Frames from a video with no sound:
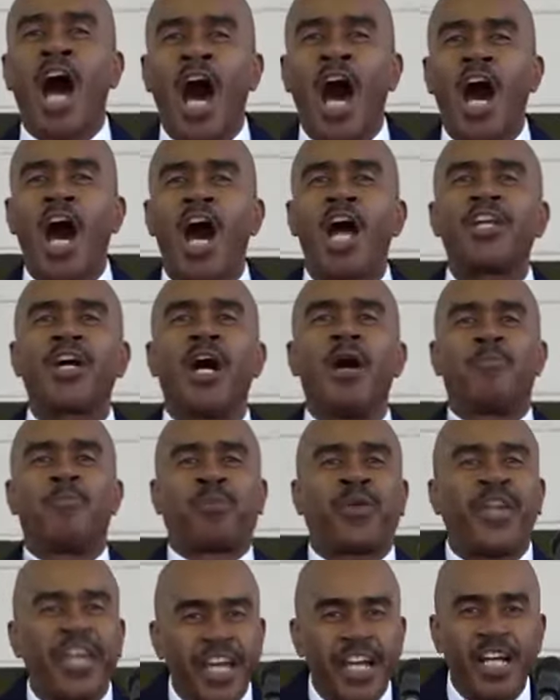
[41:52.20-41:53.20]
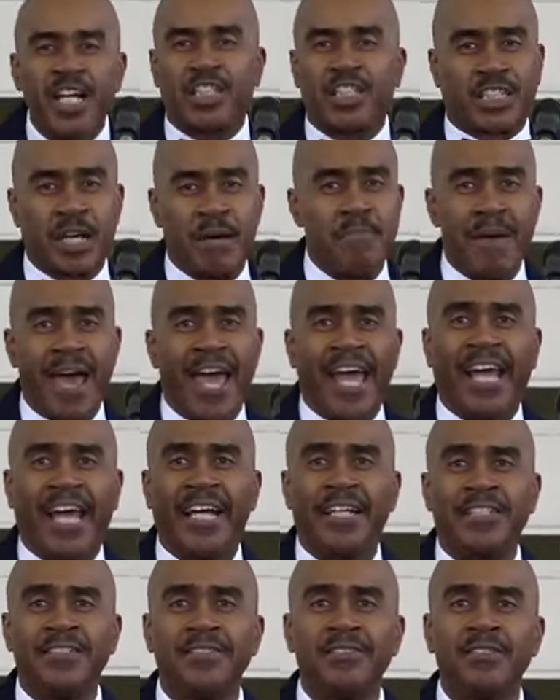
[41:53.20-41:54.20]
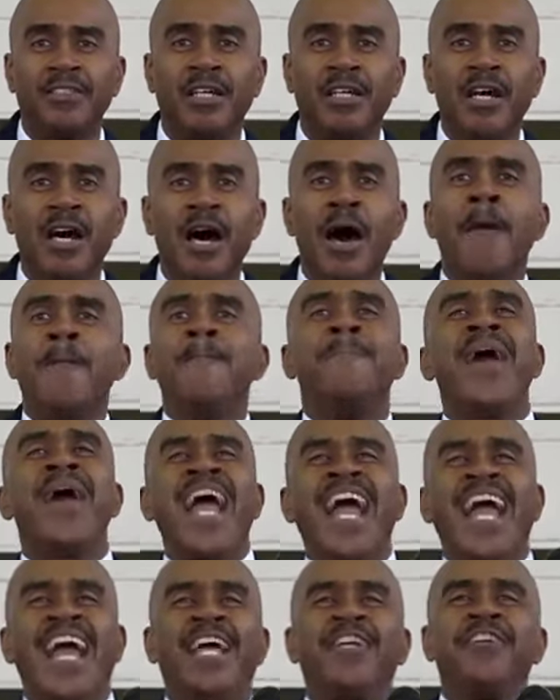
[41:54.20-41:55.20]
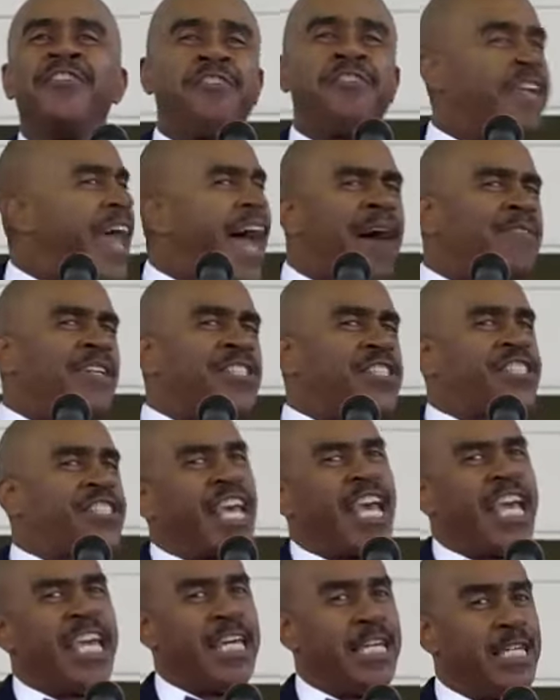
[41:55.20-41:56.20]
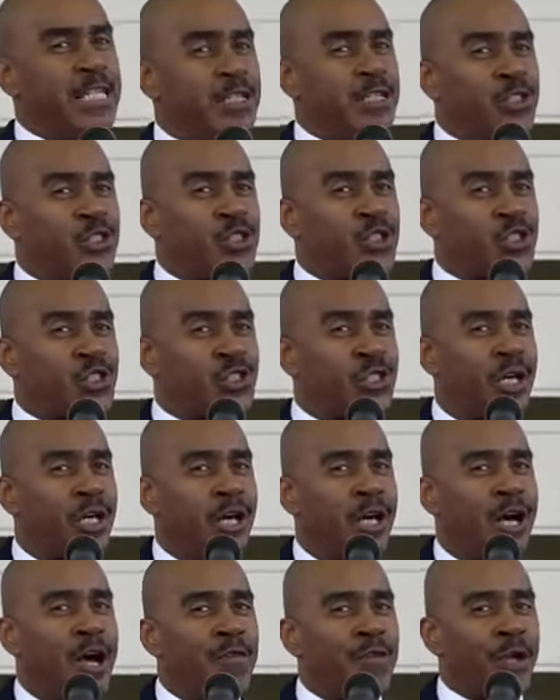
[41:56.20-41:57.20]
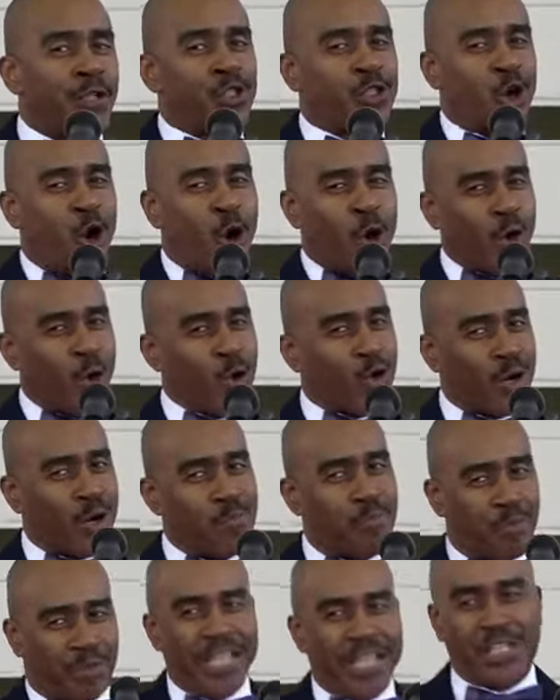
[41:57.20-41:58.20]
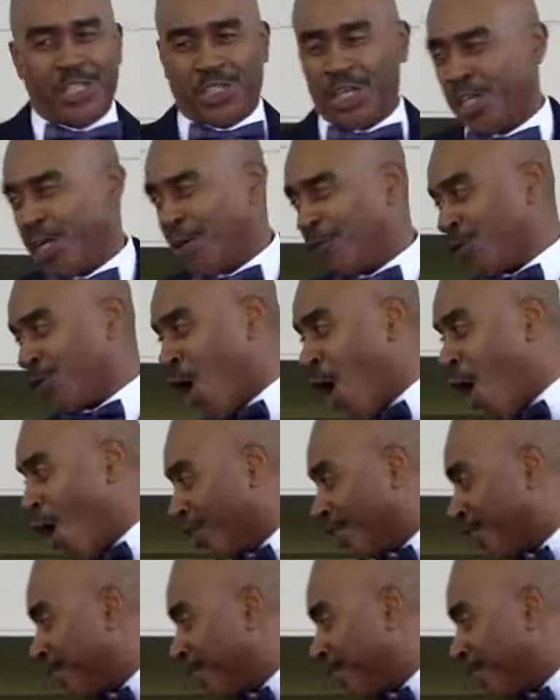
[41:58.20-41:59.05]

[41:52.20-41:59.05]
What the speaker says: God appeared to man, man never sees the total completion of God.